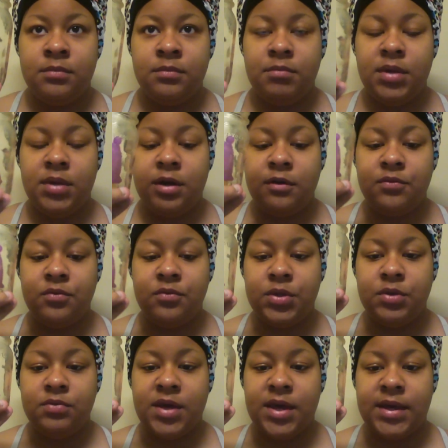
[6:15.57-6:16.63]
Be careful when
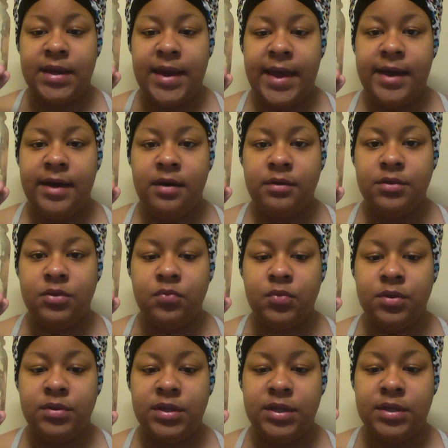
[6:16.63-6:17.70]
you take it out. You
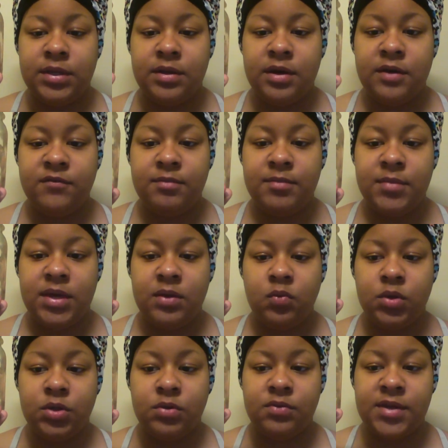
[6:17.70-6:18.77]
will need an oven mitt
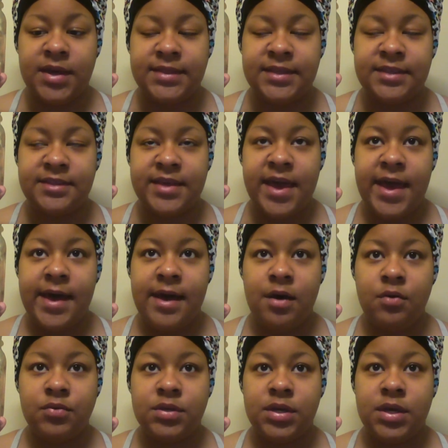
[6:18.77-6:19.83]
when you take this
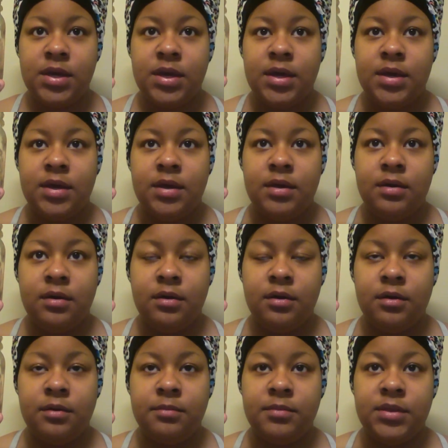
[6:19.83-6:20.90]
out.
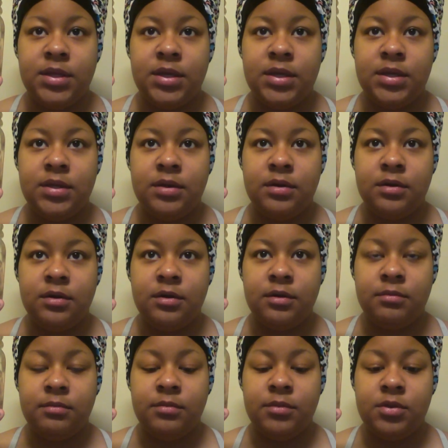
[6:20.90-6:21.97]
Then
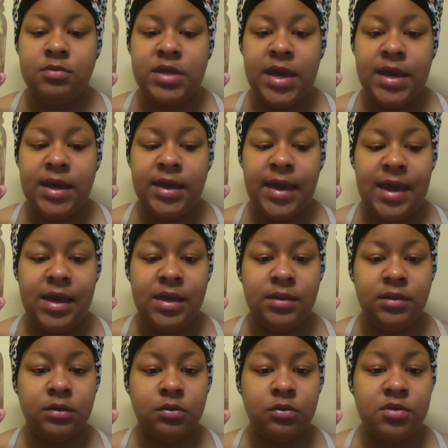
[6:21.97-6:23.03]
you take a
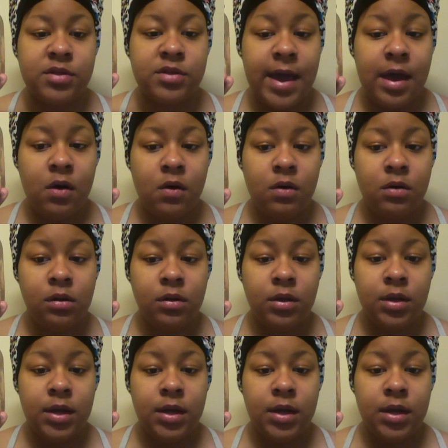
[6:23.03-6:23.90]
little towel.